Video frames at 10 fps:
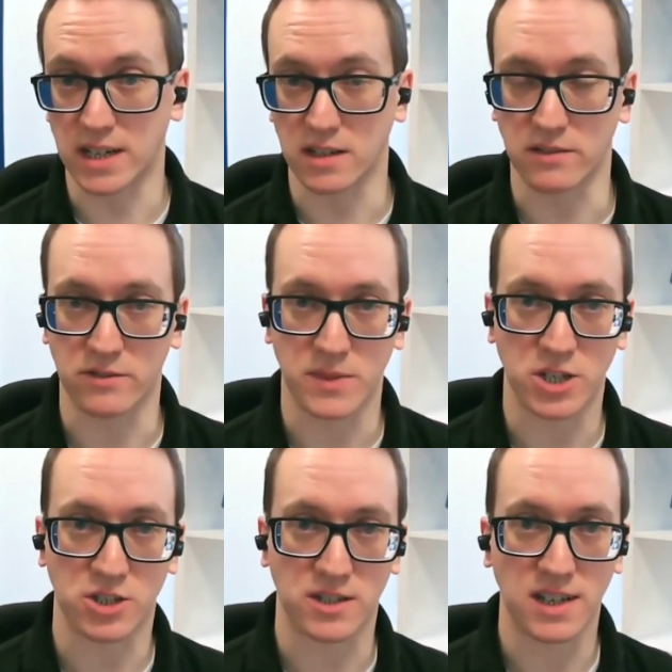technical
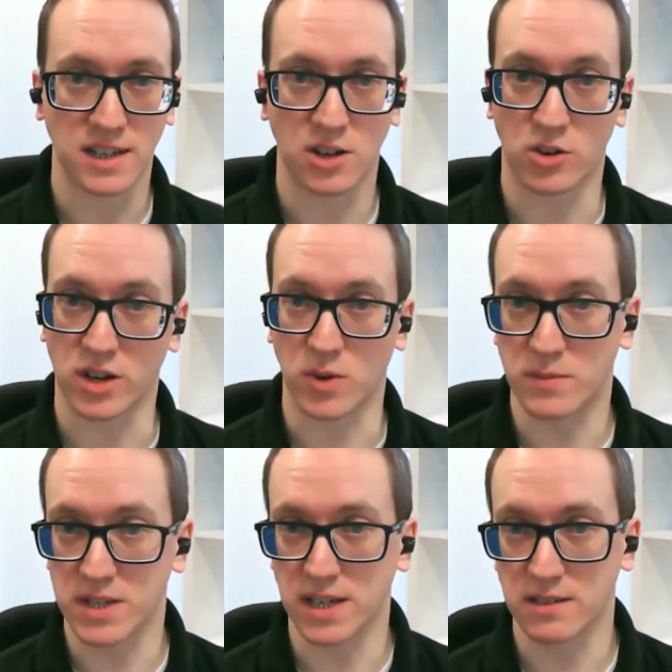information on
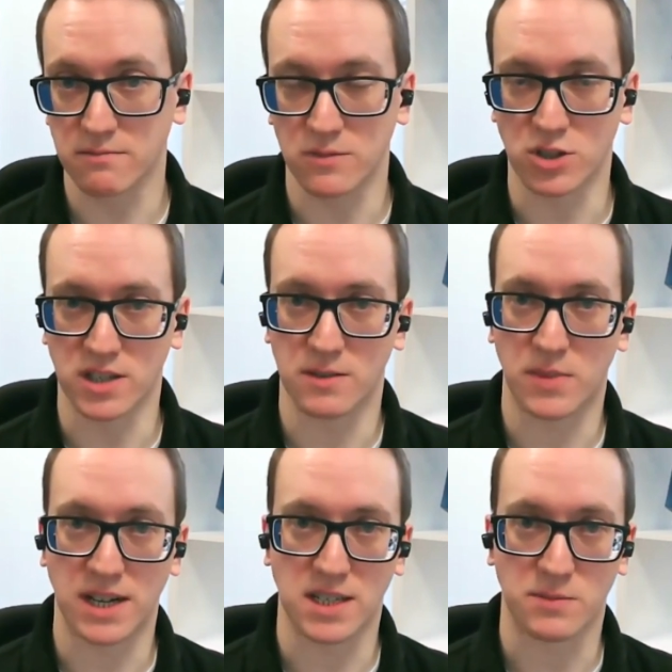our website, which is
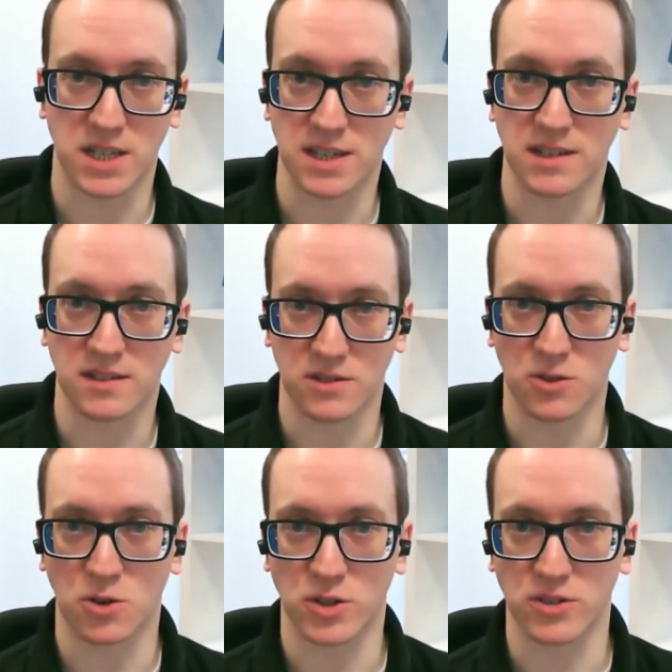
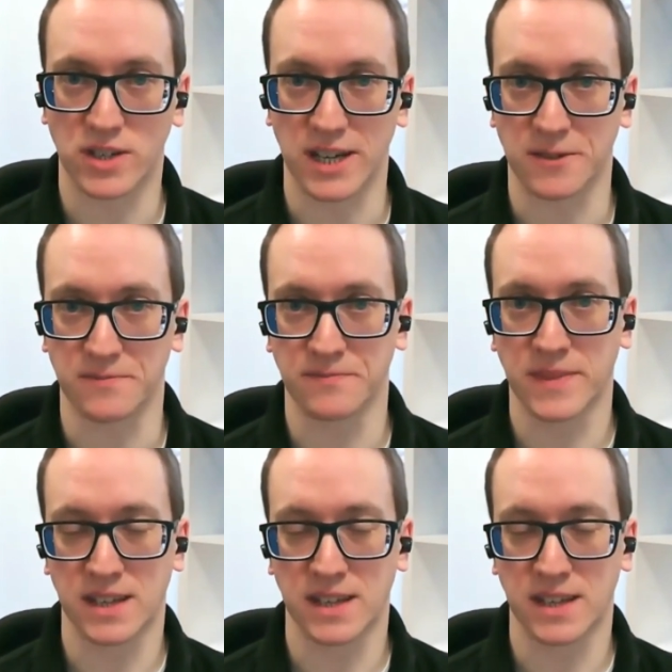impactsubsea.co.uk.